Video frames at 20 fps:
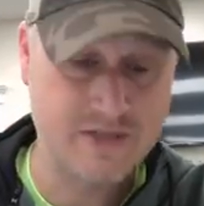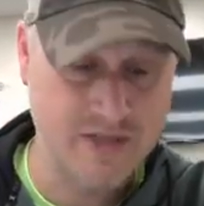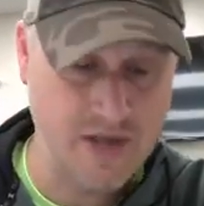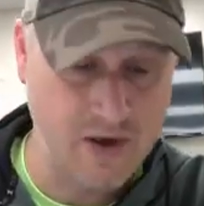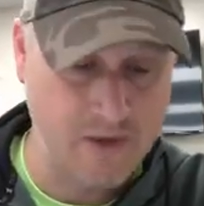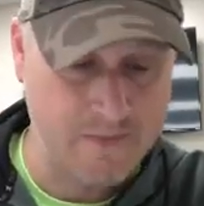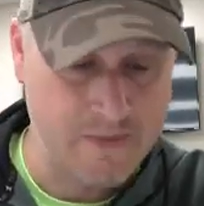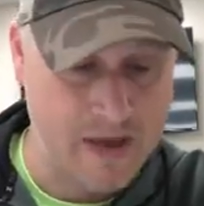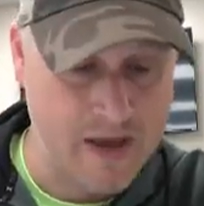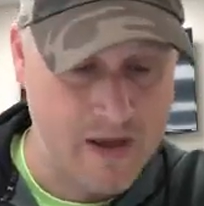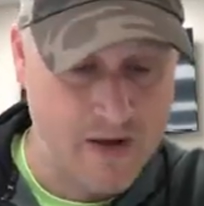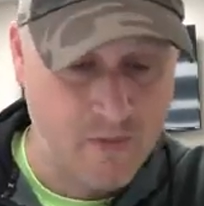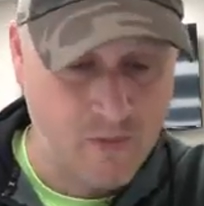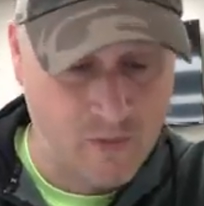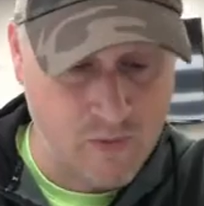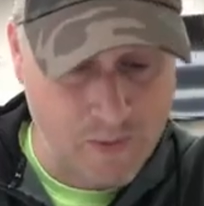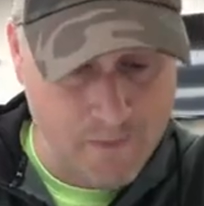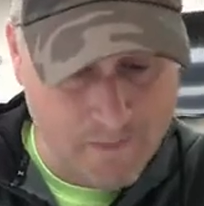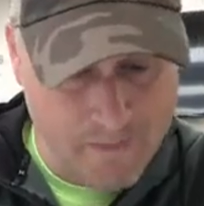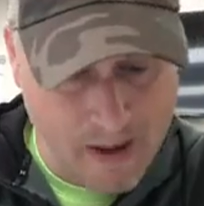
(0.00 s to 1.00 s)
So
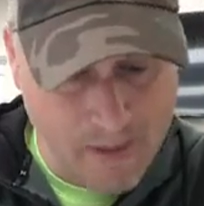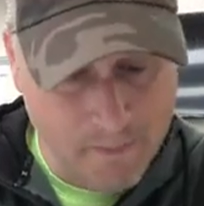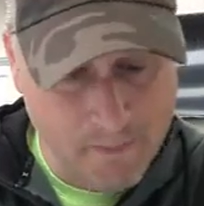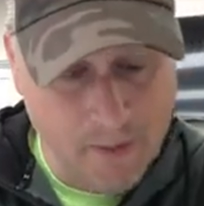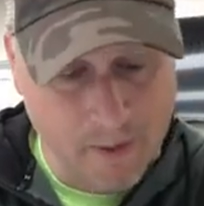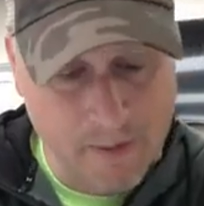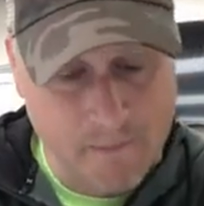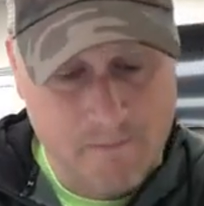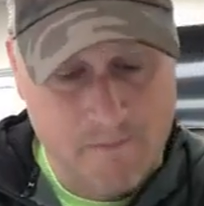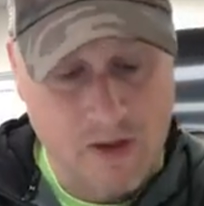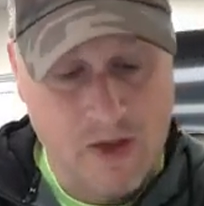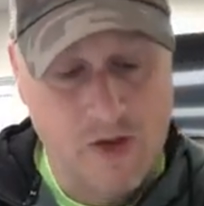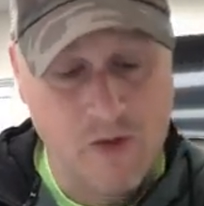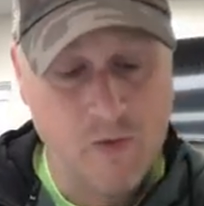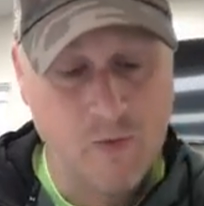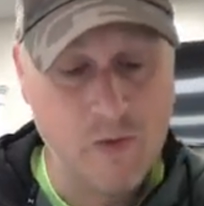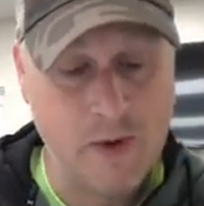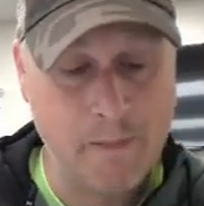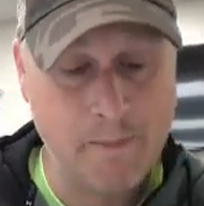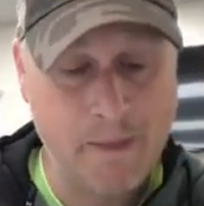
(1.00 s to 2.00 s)
remember,
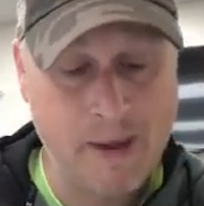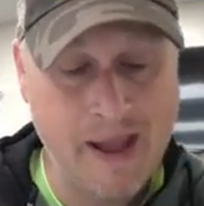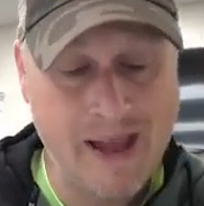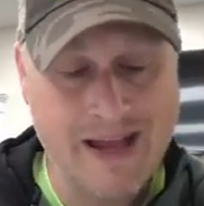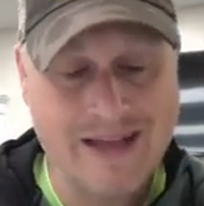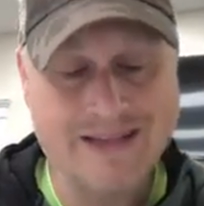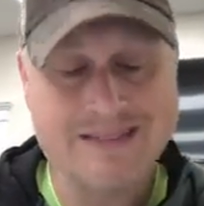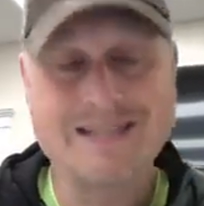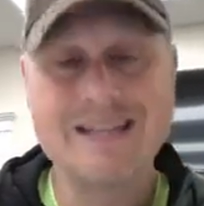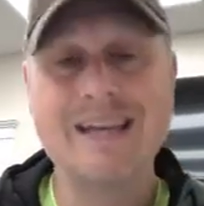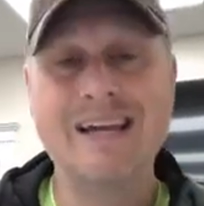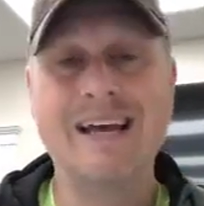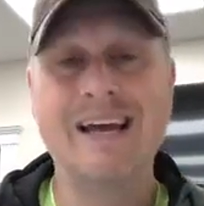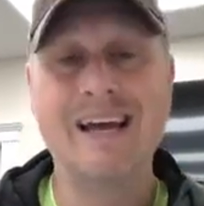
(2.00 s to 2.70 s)
repent,